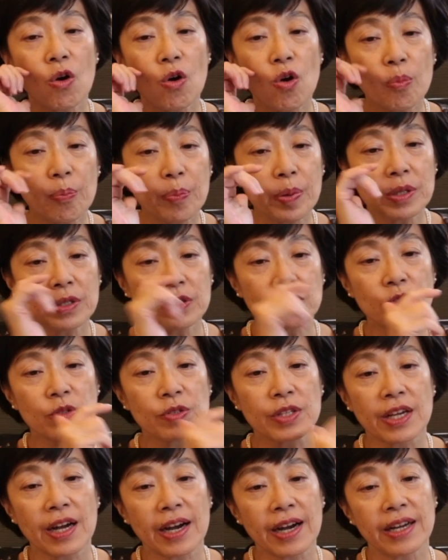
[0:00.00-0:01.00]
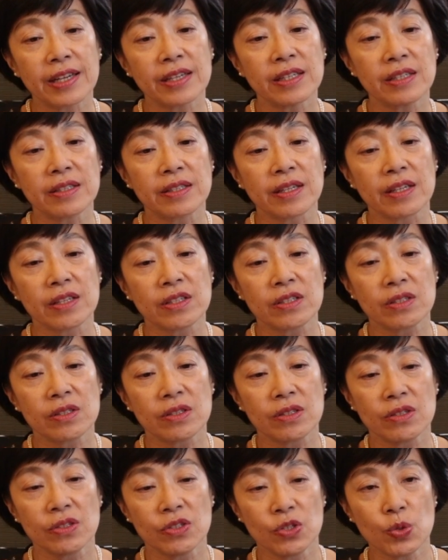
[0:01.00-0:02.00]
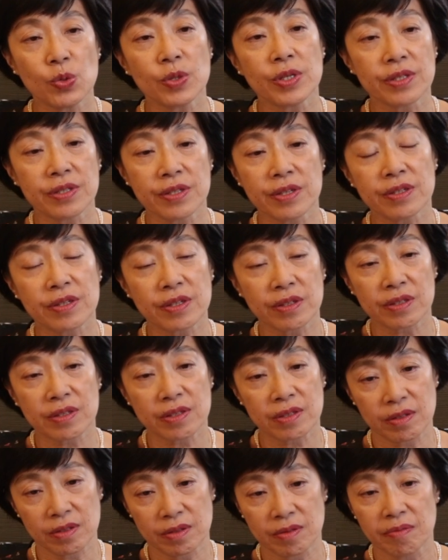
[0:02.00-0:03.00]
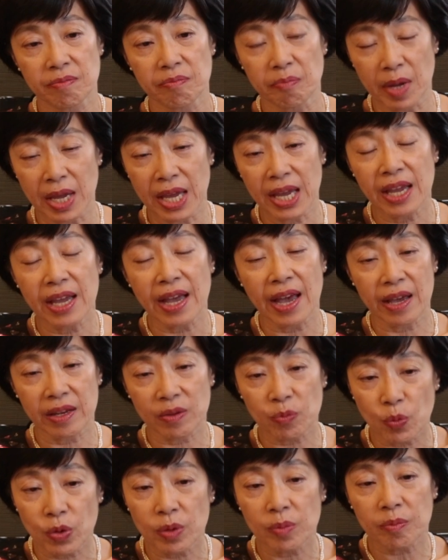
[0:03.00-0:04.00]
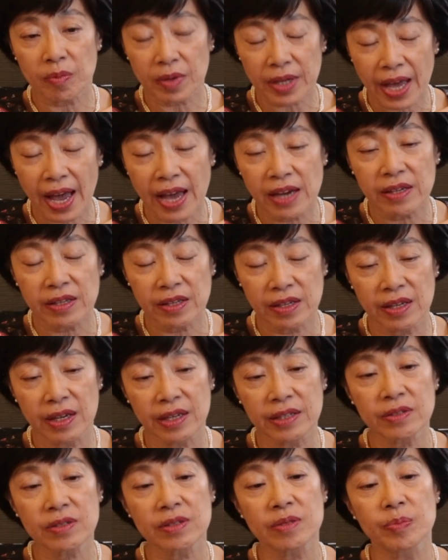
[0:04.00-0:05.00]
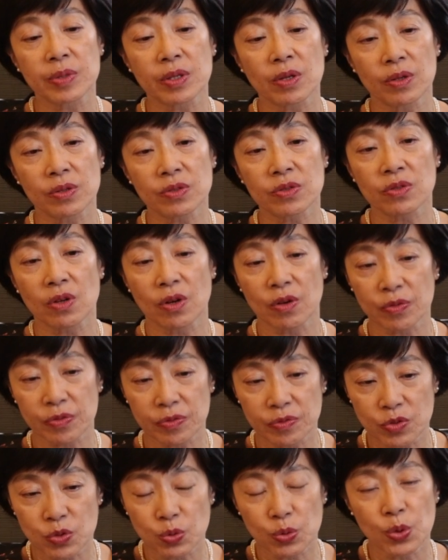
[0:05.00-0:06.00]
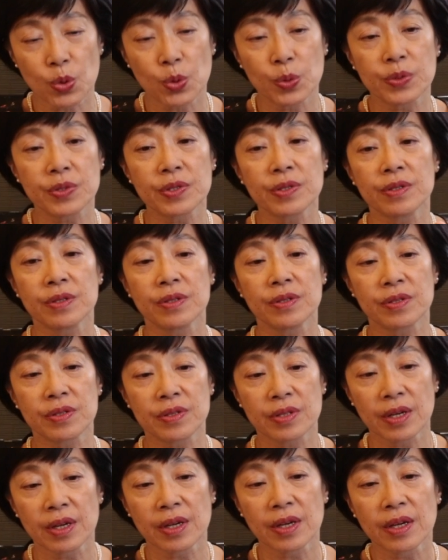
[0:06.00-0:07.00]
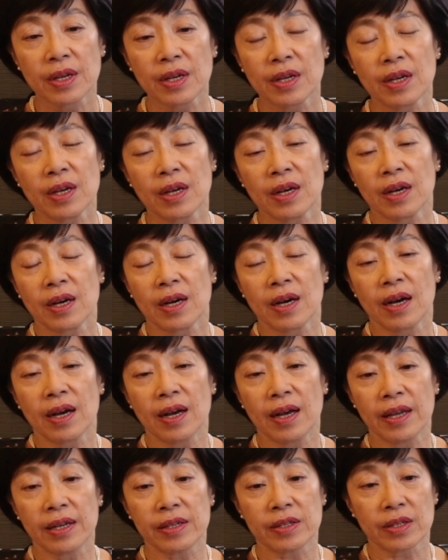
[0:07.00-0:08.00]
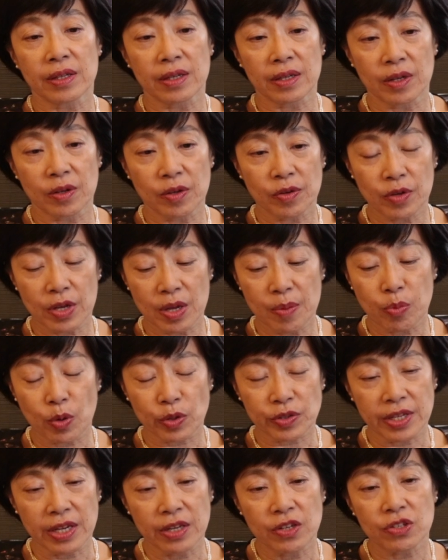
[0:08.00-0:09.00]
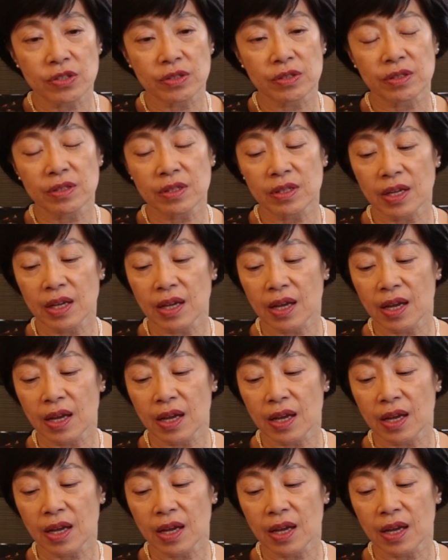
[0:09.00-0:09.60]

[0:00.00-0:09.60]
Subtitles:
open to the idea that new diseases may and can hit us because of zoonosis and importation.